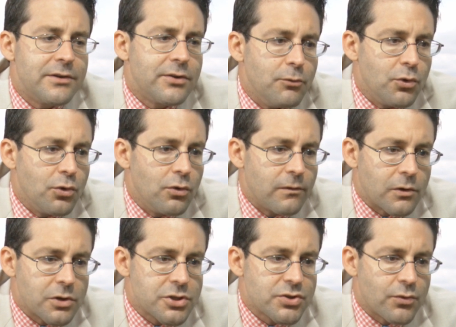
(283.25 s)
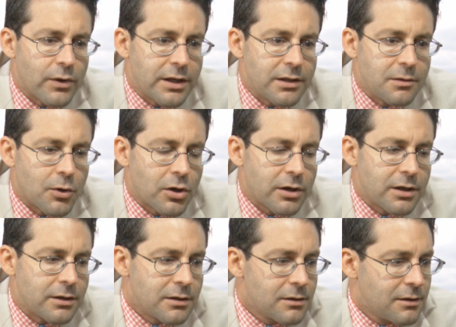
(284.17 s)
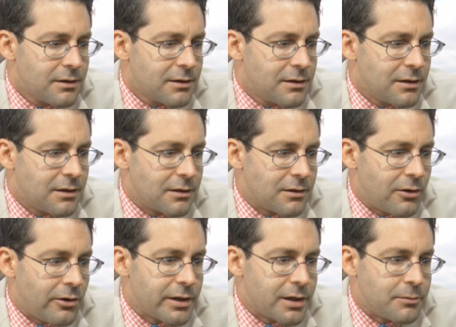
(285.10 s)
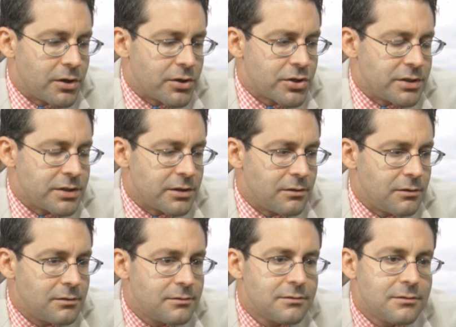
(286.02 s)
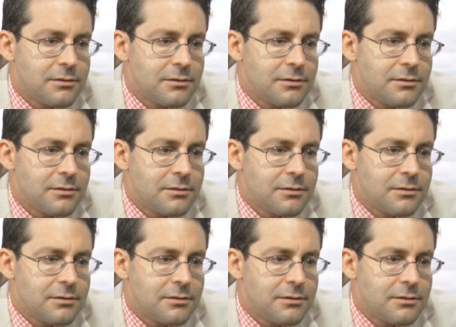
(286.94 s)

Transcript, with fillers: to move or swing the market uh, all that much until